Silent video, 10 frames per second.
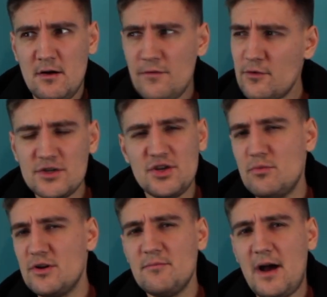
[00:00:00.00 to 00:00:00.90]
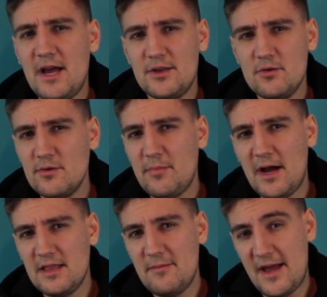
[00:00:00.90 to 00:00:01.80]
of course you wouldn't buy it, you would
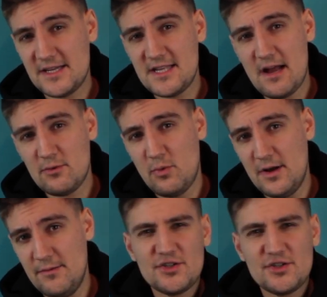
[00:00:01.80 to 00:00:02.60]
buy the maxed out one.